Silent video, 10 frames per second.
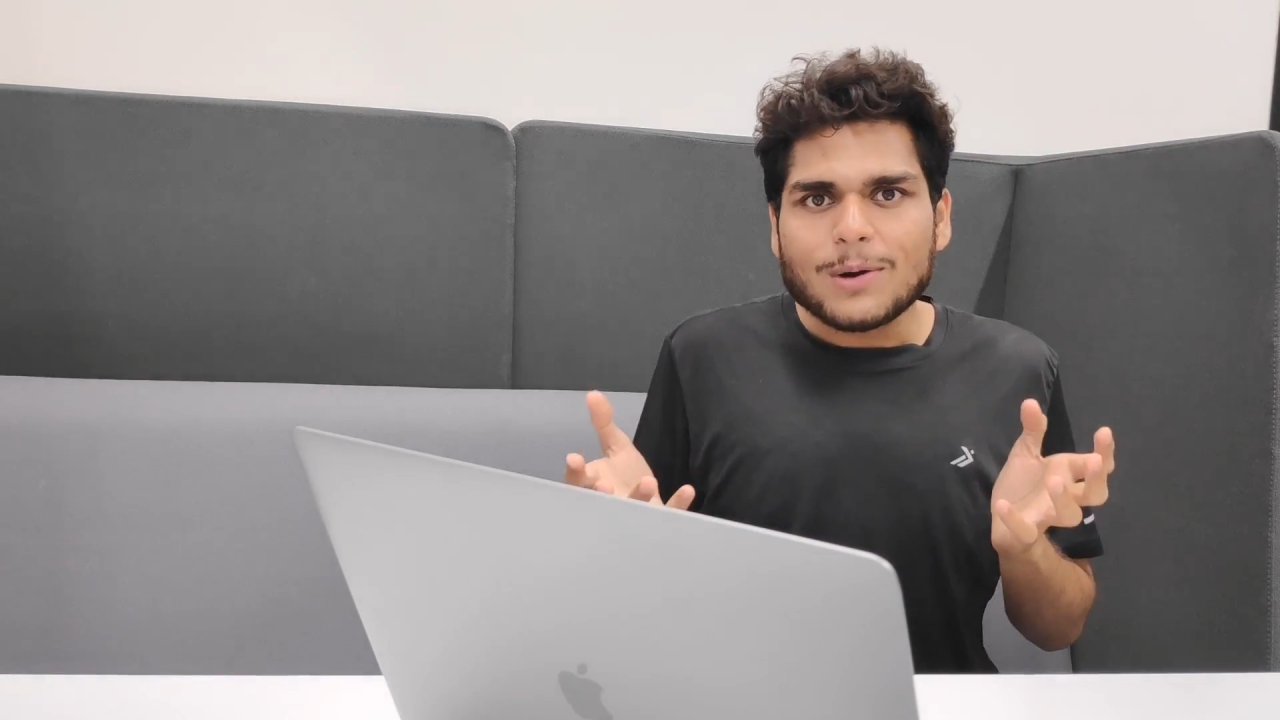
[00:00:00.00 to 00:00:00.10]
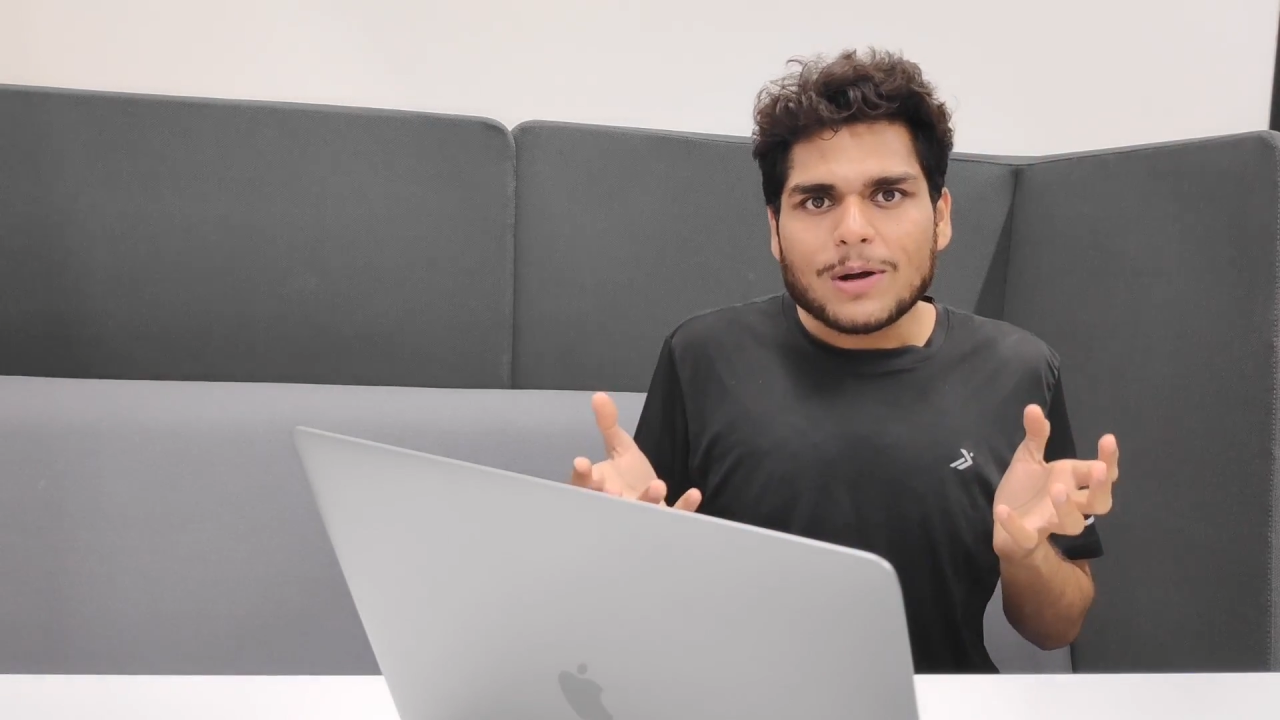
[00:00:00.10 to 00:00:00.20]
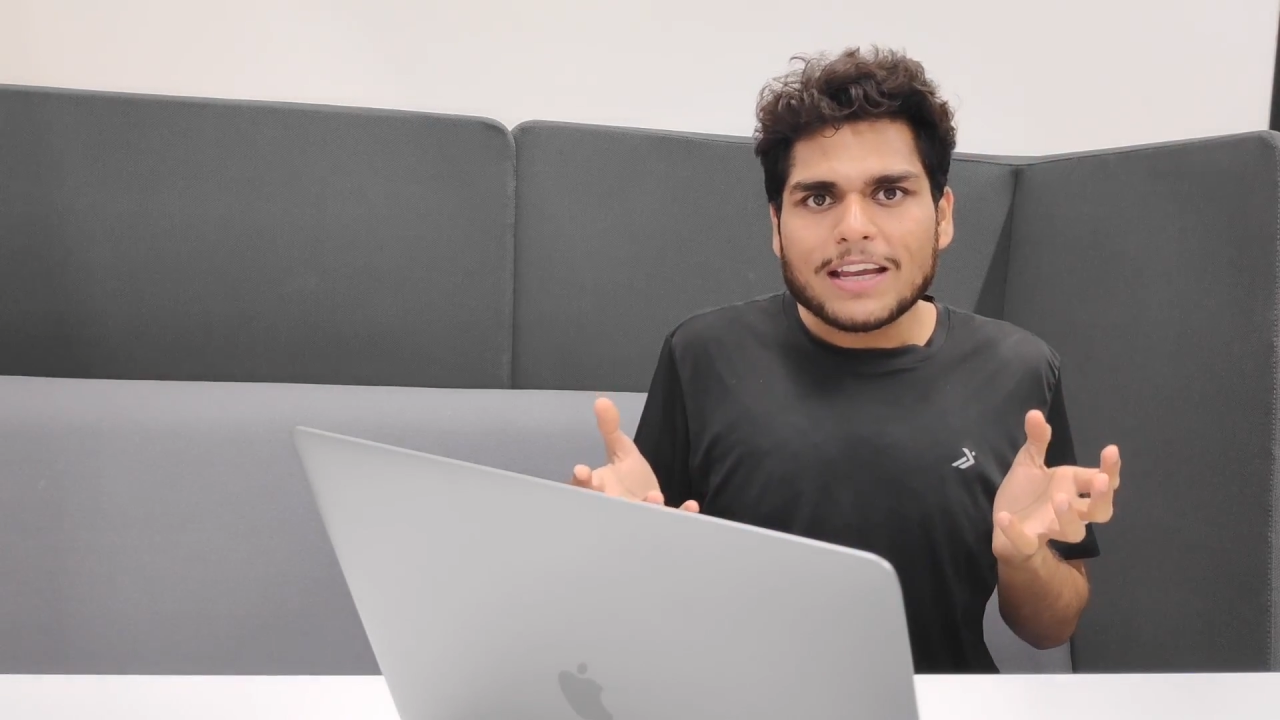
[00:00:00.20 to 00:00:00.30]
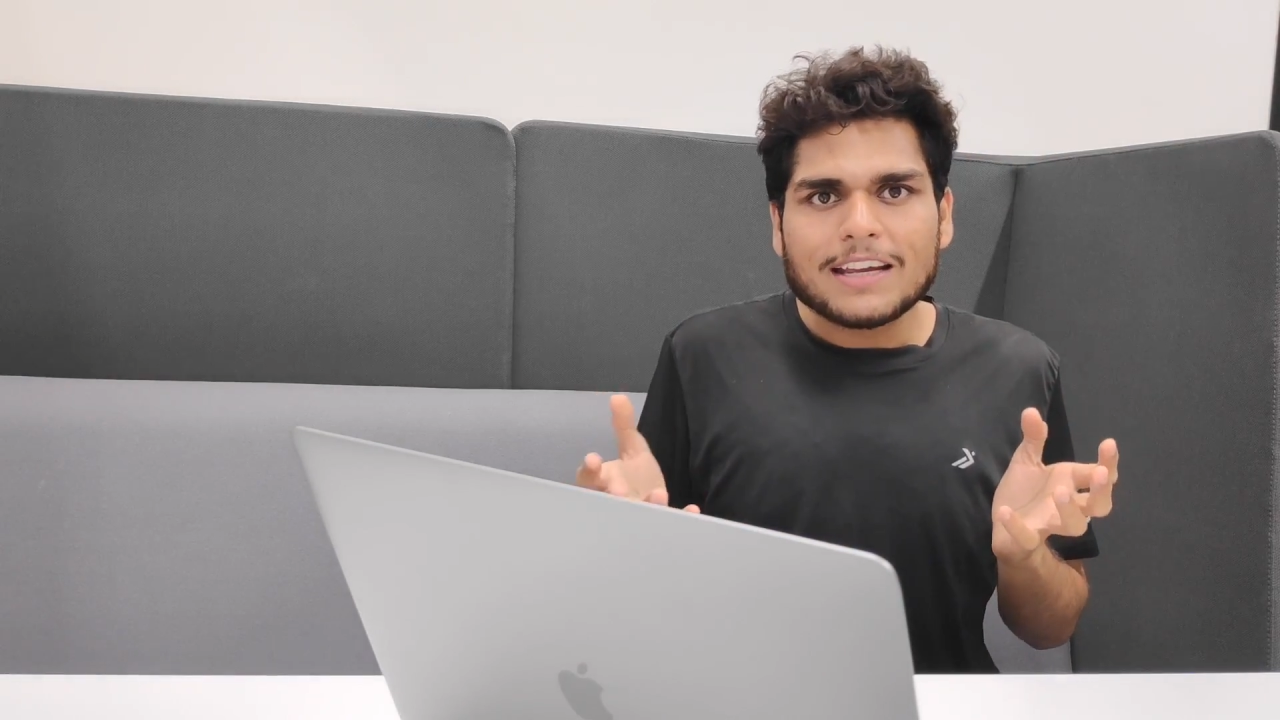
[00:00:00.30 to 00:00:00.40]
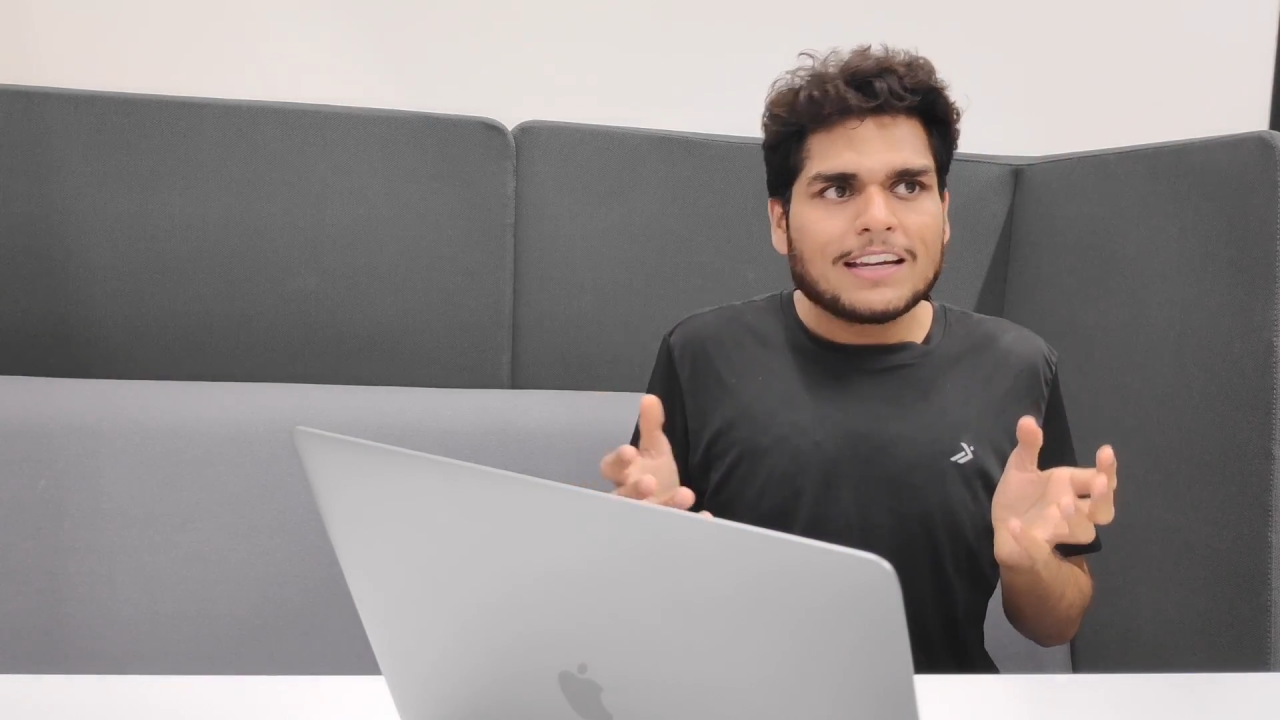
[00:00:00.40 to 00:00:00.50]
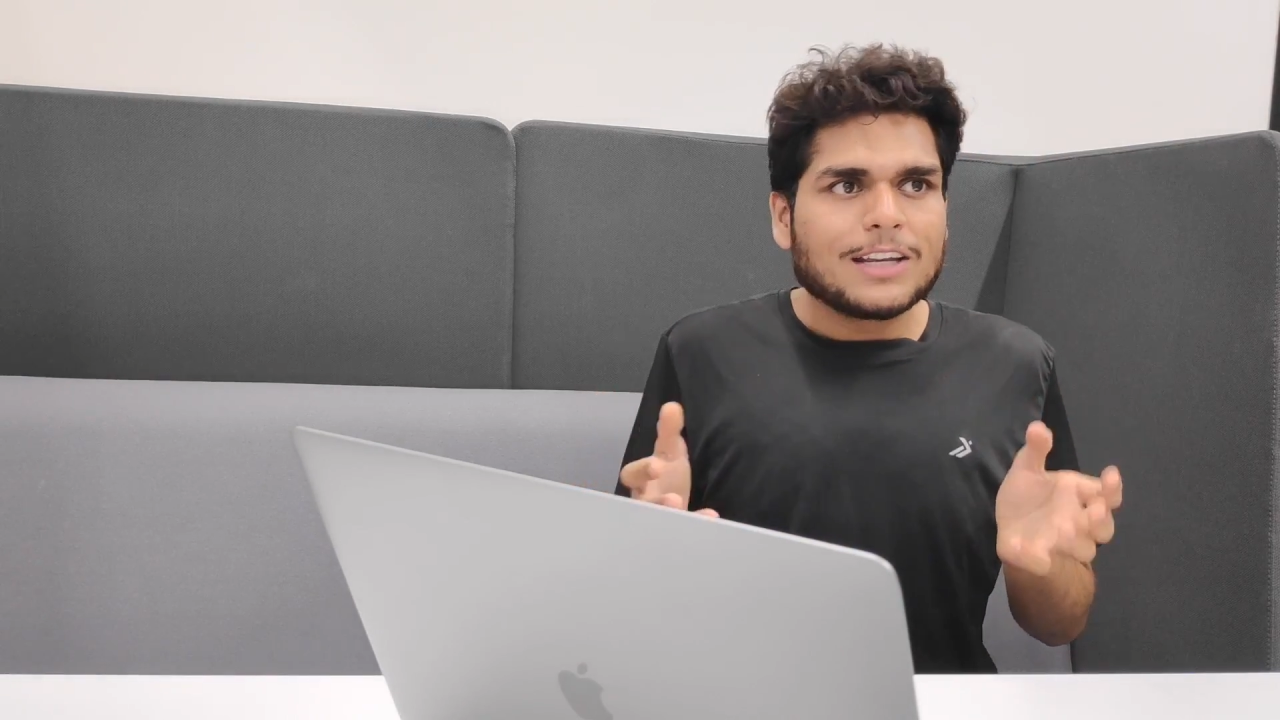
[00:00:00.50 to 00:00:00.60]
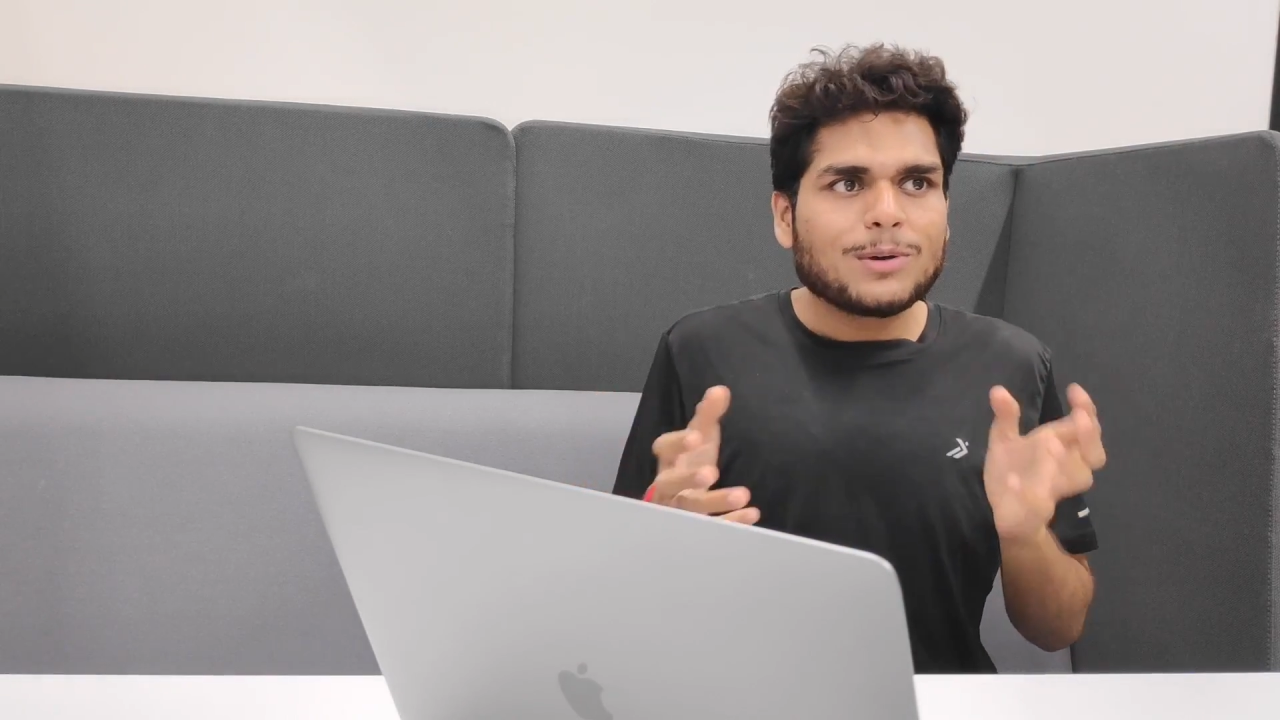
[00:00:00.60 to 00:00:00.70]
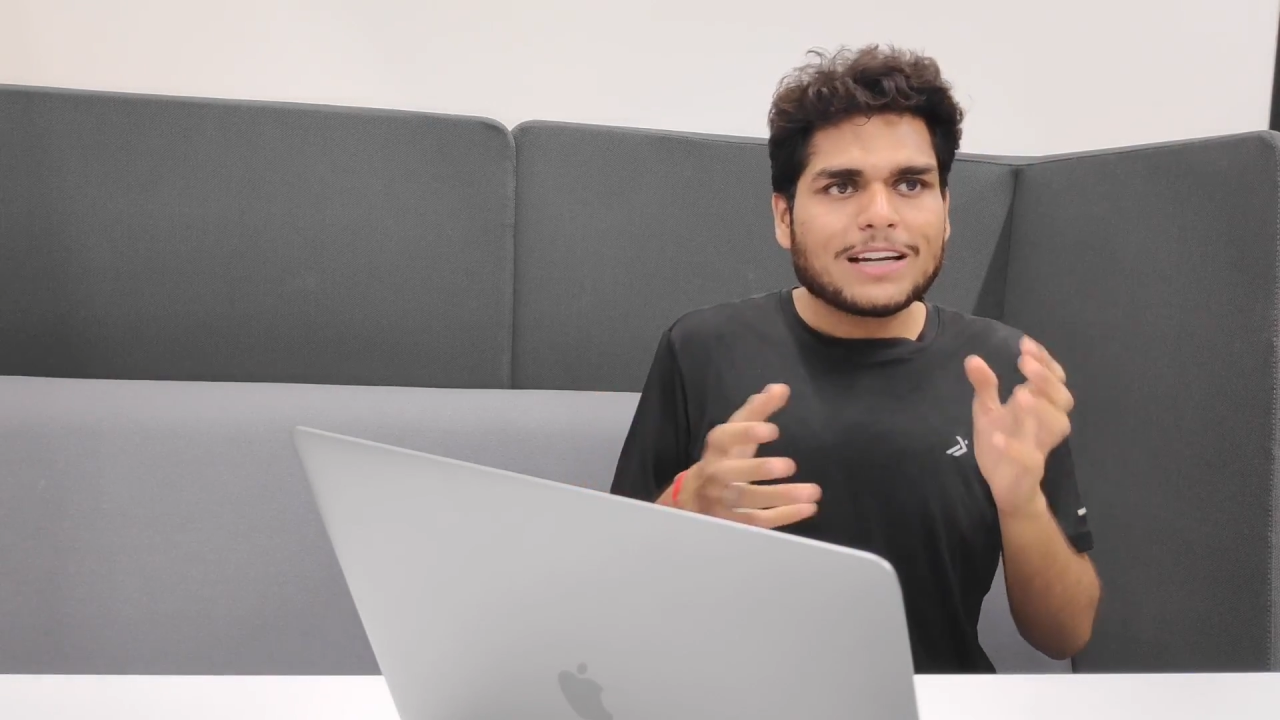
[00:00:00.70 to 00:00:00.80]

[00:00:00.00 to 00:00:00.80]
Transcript: Okay, you